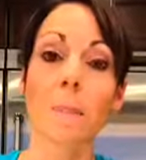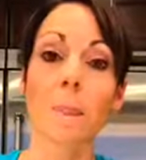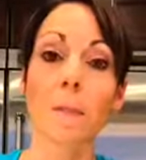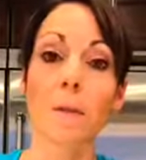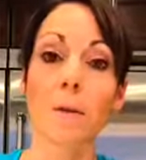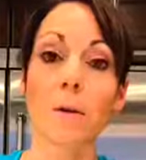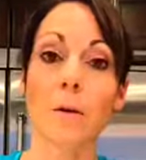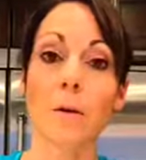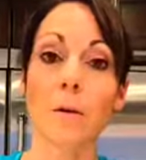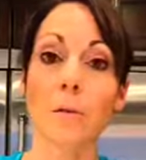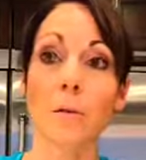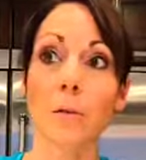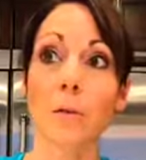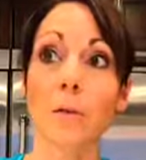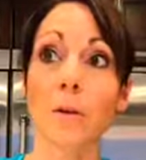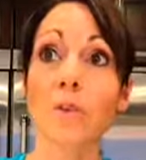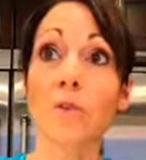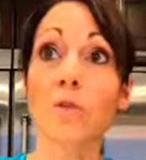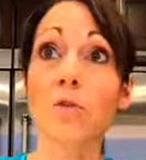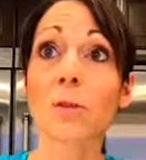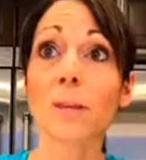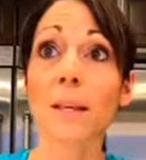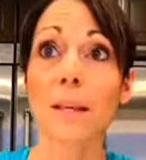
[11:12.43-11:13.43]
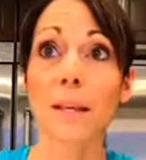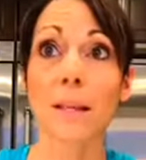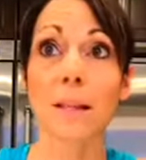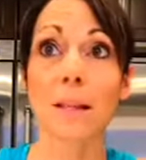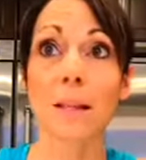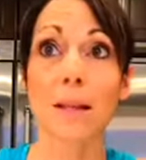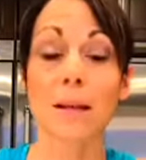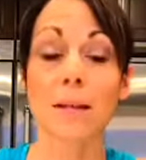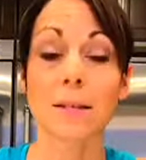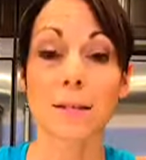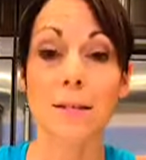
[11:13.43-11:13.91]
the things you're eating,
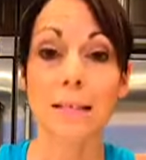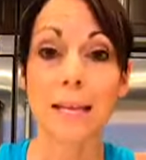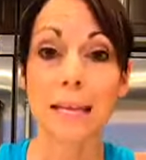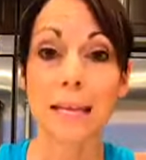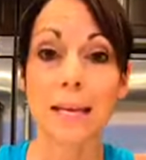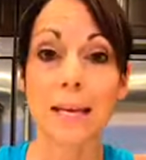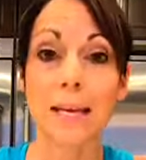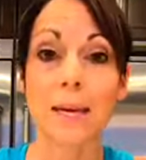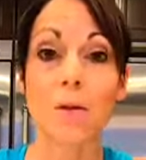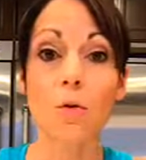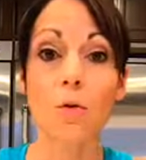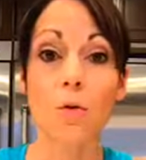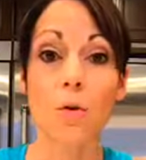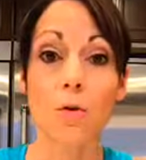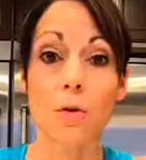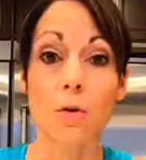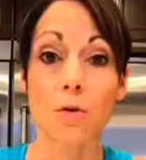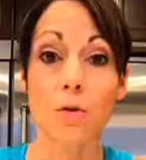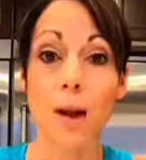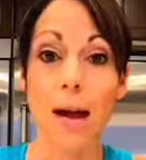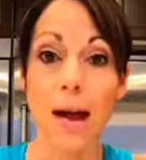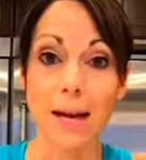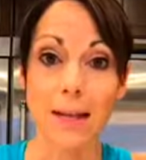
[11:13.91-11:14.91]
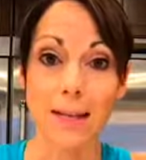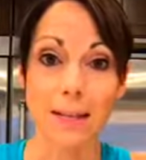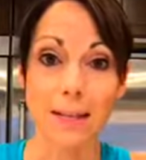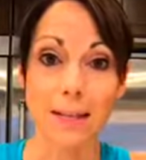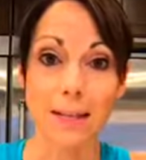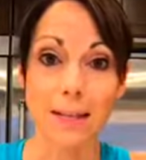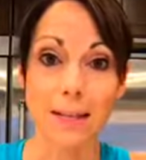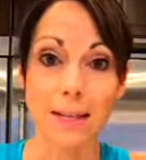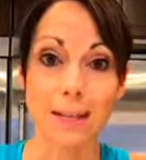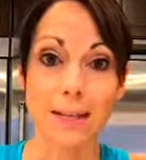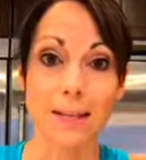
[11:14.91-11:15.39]
that skin, or they're not
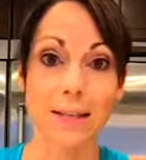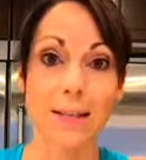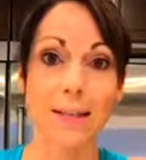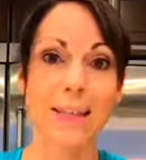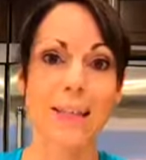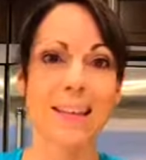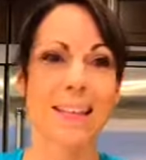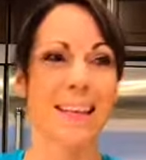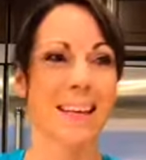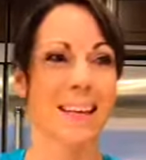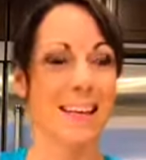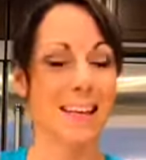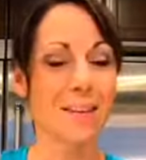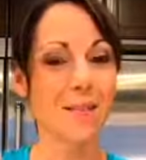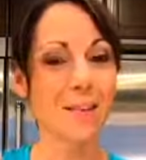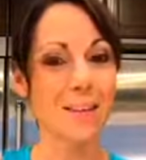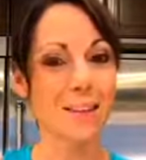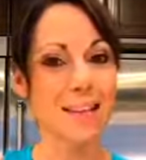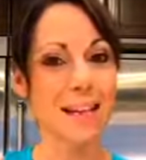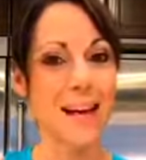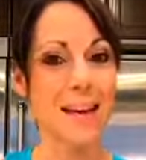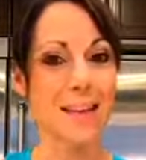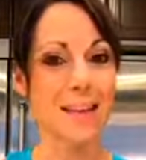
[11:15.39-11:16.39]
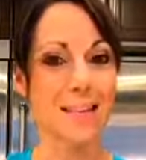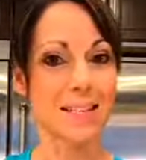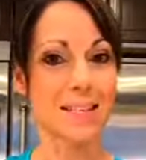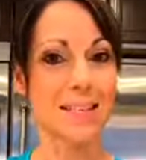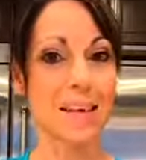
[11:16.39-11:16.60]
easy to clean, like even lettuce.